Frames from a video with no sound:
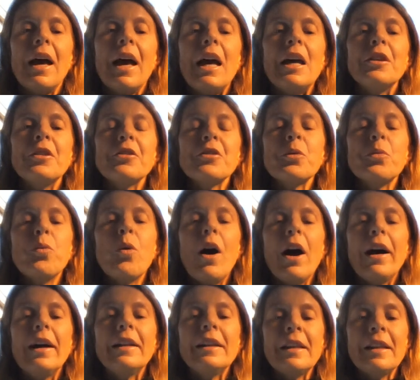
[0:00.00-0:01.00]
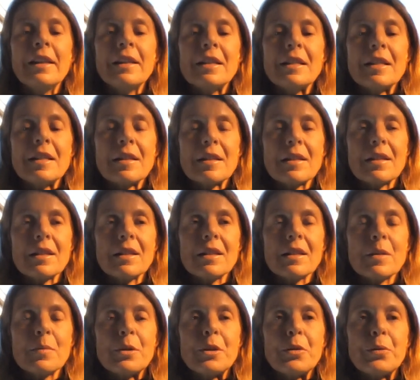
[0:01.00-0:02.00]
and to widen the
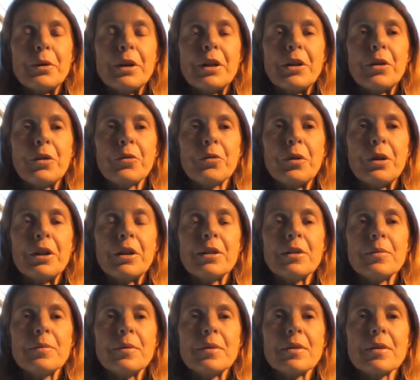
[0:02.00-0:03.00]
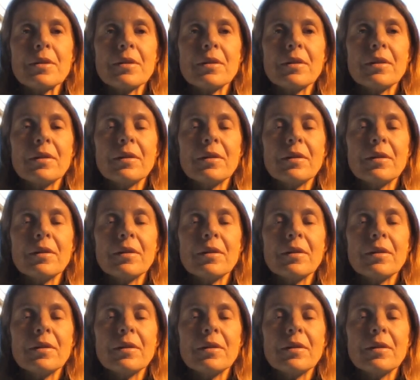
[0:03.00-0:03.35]
distance between your ribs.